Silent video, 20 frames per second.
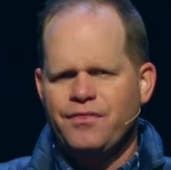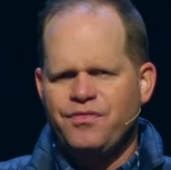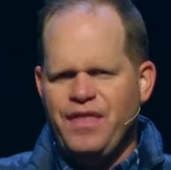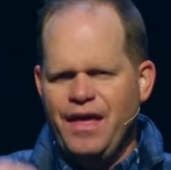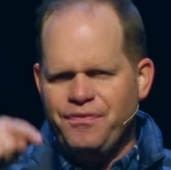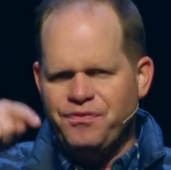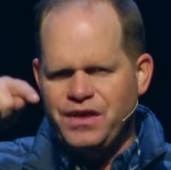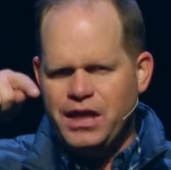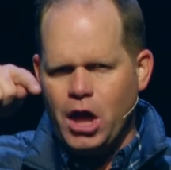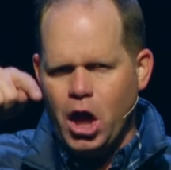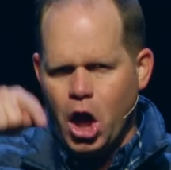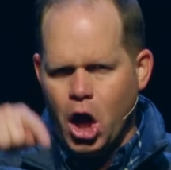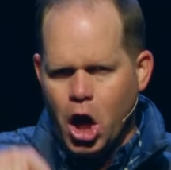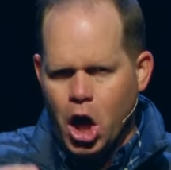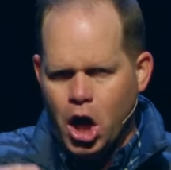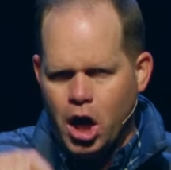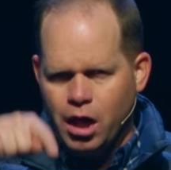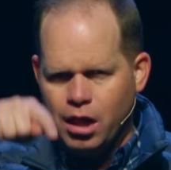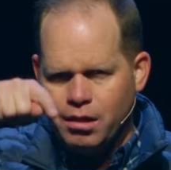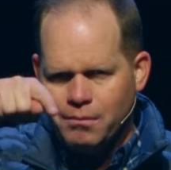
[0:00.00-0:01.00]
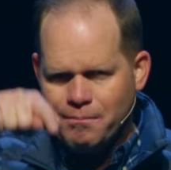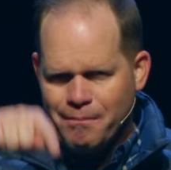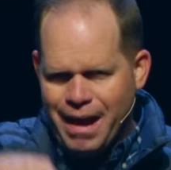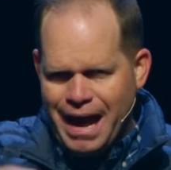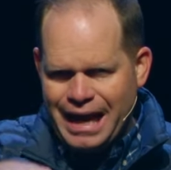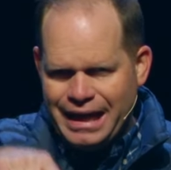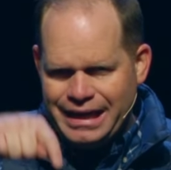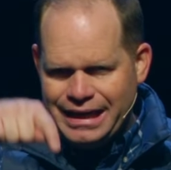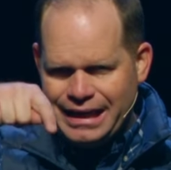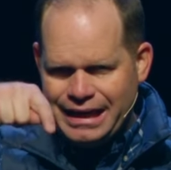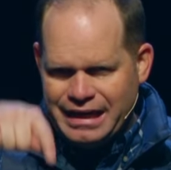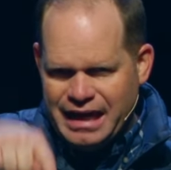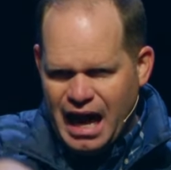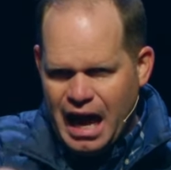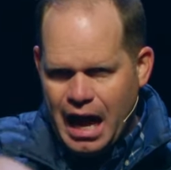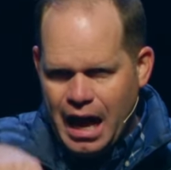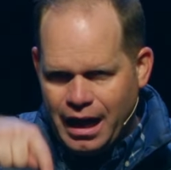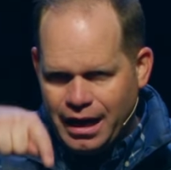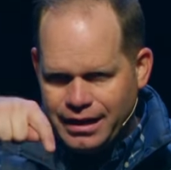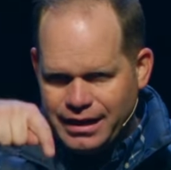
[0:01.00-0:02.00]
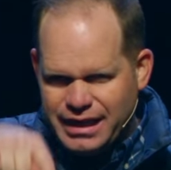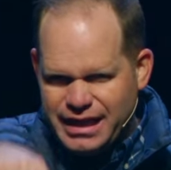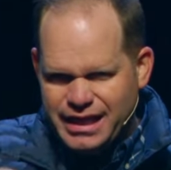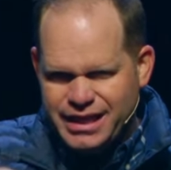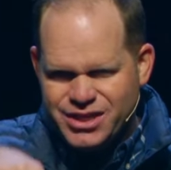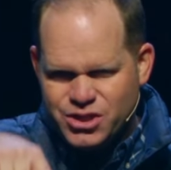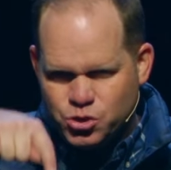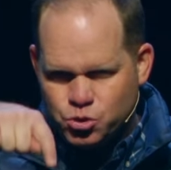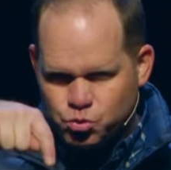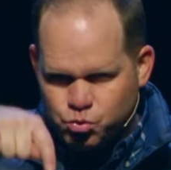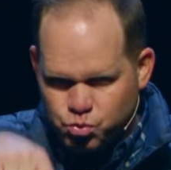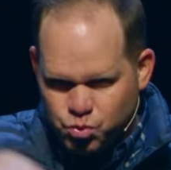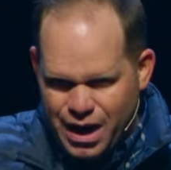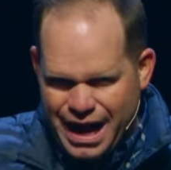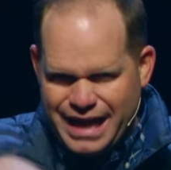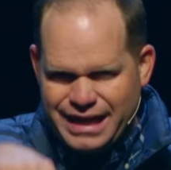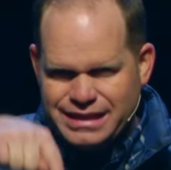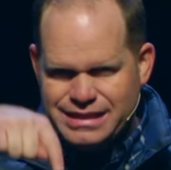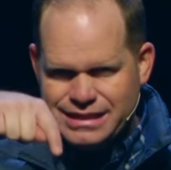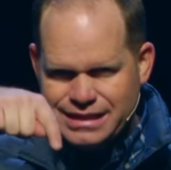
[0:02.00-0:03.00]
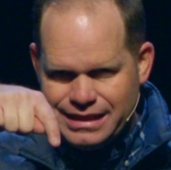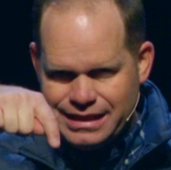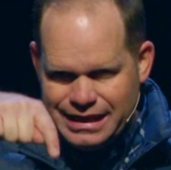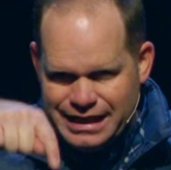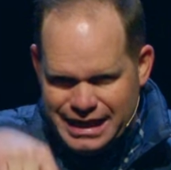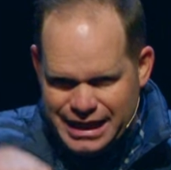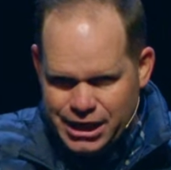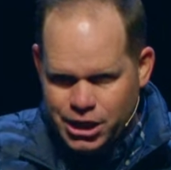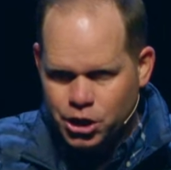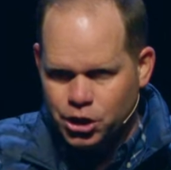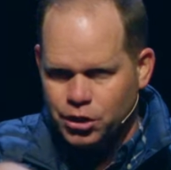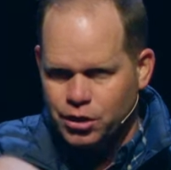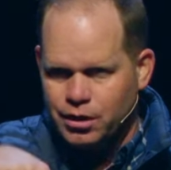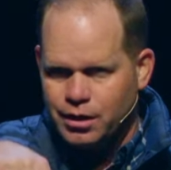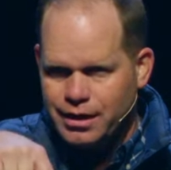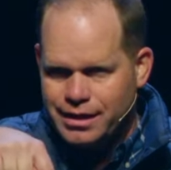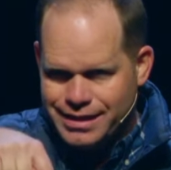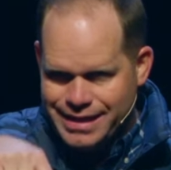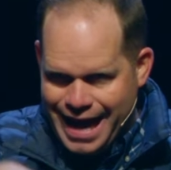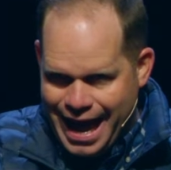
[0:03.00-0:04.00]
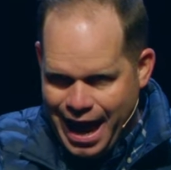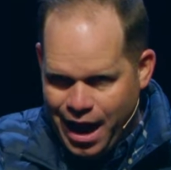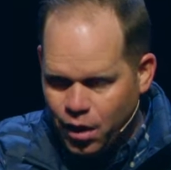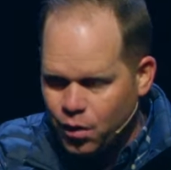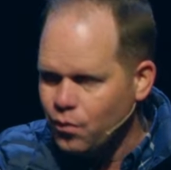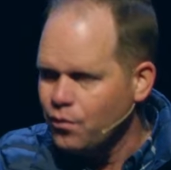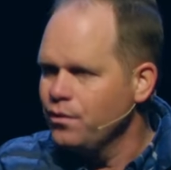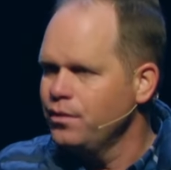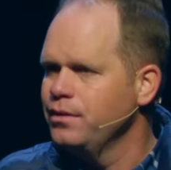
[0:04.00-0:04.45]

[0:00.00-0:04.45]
that the Almighty God is right here now.